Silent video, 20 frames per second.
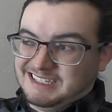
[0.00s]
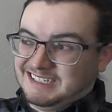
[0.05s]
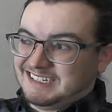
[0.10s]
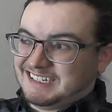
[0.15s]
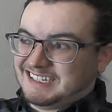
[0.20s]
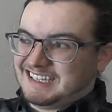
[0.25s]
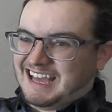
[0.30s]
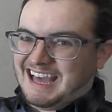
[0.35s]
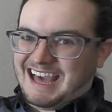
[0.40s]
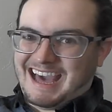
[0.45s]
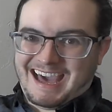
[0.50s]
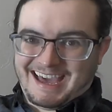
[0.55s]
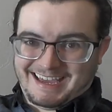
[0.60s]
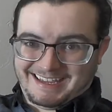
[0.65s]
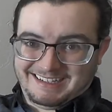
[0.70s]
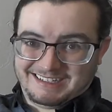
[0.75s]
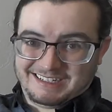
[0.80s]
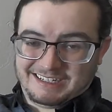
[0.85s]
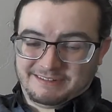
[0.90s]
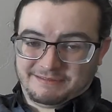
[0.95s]

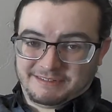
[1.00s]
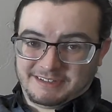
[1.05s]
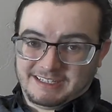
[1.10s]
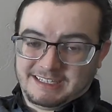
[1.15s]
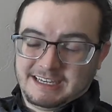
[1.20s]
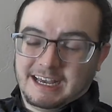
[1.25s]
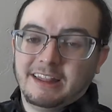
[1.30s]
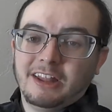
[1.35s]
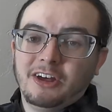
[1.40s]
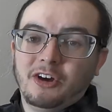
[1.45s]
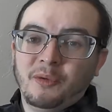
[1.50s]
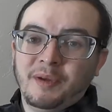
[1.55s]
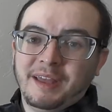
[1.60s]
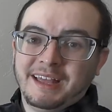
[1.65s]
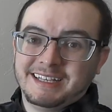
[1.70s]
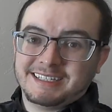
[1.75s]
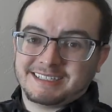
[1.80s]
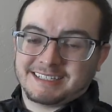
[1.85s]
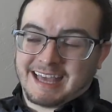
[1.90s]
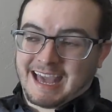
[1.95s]
Kind of. Yellow
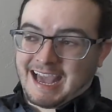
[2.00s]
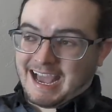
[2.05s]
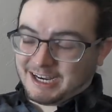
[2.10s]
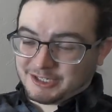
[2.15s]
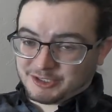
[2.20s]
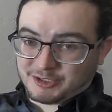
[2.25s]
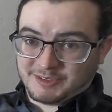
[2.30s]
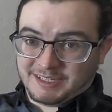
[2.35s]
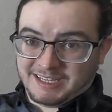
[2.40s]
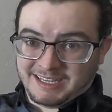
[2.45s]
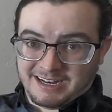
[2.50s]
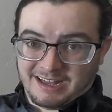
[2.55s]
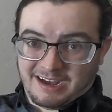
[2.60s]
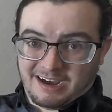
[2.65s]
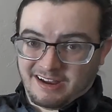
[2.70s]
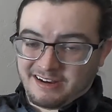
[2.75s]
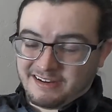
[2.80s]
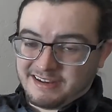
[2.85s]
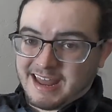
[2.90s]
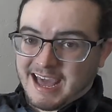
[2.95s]
is actually an
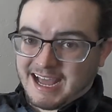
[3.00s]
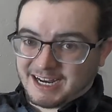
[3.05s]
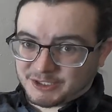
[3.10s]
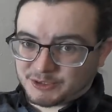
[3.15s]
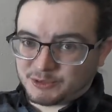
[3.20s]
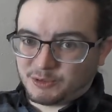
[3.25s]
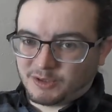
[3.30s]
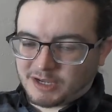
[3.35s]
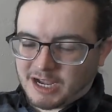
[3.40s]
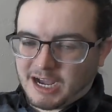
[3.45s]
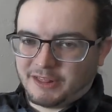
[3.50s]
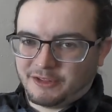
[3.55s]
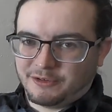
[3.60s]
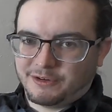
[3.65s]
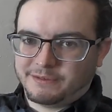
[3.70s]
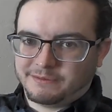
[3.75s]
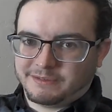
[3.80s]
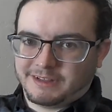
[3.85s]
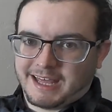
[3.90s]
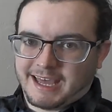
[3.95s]
unnatural color
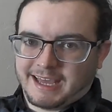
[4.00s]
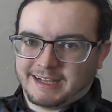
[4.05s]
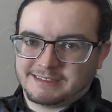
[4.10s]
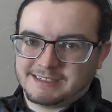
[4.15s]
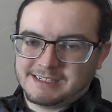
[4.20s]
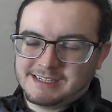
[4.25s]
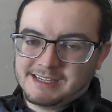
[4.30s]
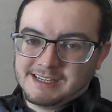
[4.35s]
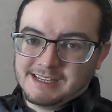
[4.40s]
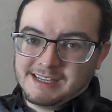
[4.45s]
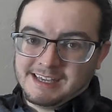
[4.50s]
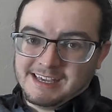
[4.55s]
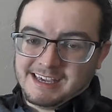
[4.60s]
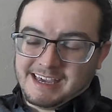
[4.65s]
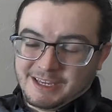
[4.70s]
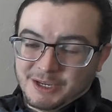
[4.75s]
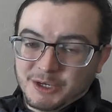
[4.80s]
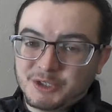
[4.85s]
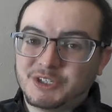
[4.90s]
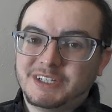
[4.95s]
of light.
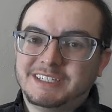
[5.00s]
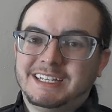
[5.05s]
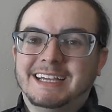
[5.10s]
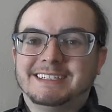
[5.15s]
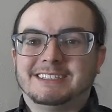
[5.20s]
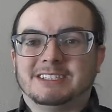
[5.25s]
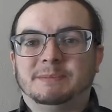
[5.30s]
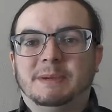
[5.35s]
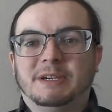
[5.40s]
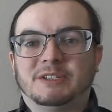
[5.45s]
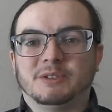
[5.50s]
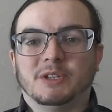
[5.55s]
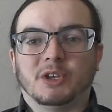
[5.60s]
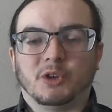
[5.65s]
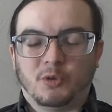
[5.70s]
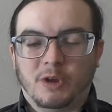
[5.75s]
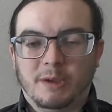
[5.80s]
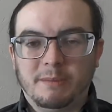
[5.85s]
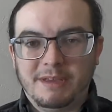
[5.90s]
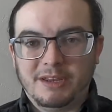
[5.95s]
It usually takes special
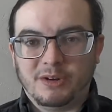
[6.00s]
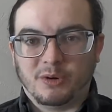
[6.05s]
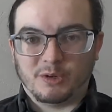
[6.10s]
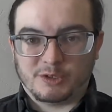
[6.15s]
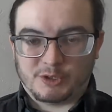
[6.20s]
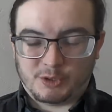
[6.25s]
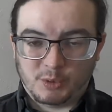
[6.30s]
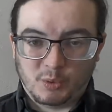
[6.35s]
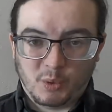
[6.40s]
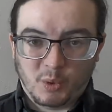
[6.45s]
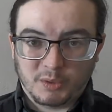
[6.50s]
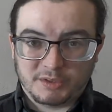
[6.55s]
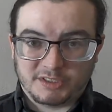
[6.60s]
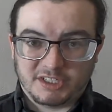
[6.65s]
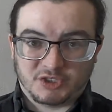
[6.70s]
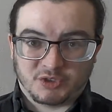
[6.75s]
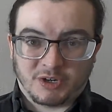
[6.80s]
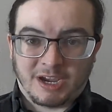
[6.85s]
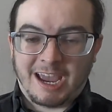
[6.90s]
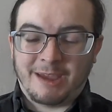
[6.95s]
equipment or tools to
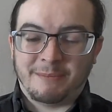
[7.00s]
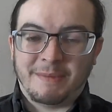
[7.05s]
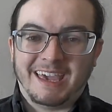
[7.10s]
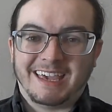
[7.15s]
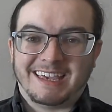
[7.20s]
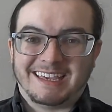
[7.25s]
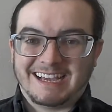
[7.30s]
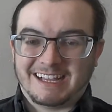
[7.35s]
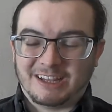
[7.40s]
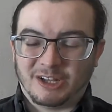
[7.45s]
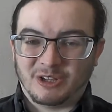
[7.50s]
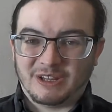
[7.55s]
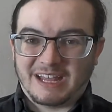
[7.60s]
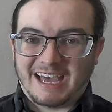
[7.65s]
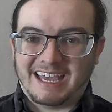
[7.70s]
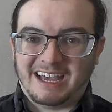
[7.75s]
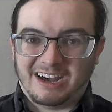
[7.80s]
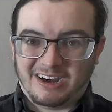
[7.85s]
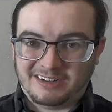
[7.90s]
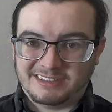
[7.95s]
try and make yellow
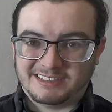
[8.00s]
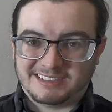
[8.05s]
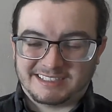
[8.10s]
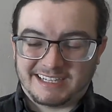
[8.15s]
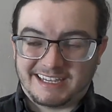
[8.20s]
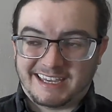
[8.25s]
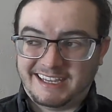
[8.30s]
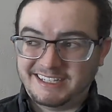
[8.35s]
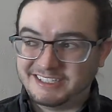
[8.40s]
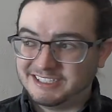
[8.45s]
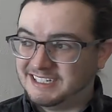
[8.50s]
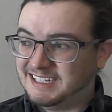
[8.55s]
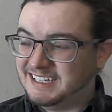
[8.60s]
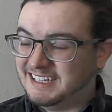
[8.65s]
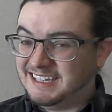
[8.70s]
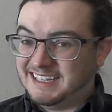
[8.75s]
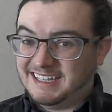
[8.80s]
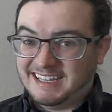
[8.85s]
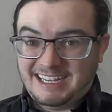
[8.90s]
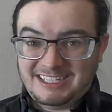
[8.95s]
light on stage.
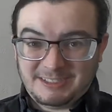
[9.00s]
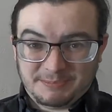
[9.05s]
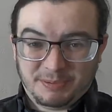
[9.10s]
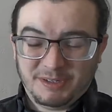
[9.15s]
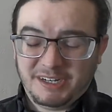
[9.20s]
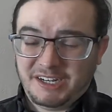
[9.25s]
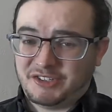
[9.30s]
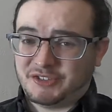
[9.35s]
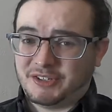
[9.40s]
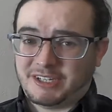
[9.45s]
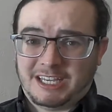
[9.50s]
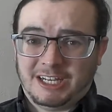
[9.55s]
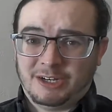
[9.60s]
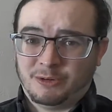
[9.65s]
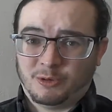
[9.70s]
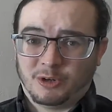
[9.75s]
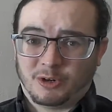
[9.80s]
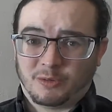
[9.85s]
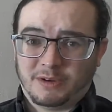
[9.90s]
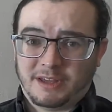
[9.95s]
It's pretty tricky to
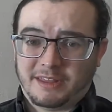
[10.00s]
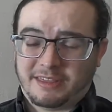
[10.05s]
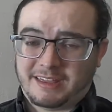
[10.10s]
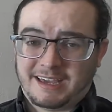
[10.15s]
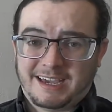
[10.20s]
work with.